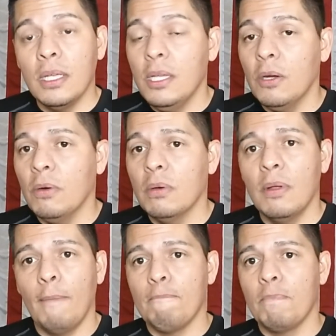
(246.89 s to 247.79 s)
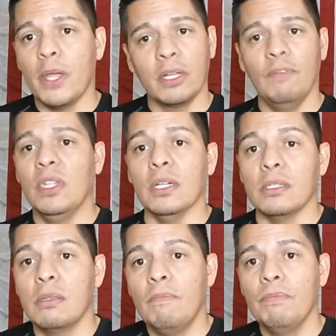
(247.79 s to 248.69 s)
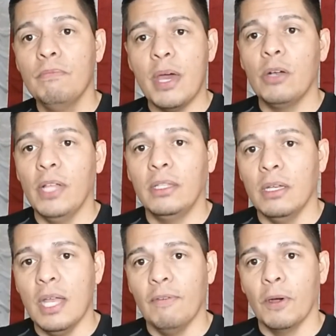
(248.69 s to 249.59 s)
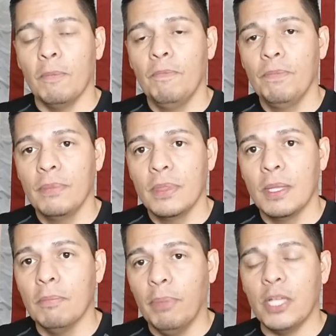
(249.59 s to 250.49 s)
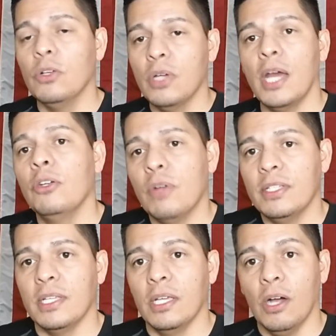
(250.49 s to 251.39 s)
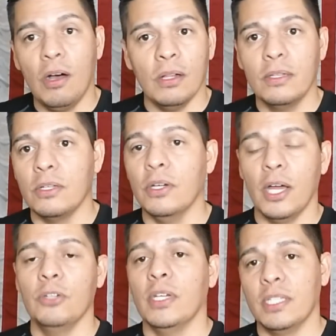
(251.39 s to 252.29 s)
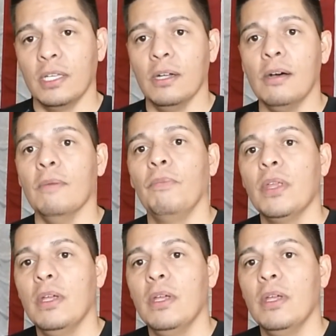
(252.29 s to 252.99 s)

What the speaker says: You know, I'll give you this, better late than never. But you're not addressing it all. You're not addressing it all.